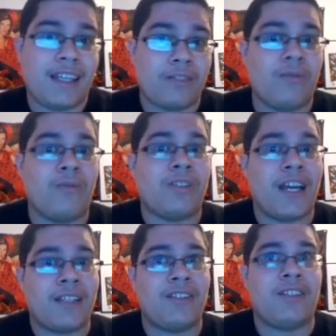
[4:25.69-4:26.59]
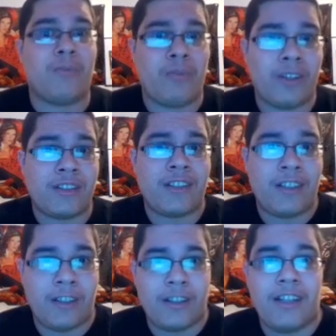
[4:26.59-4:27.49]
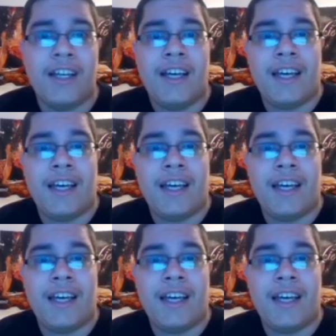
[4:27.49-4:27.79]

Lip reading: This one was actually surprisingly good,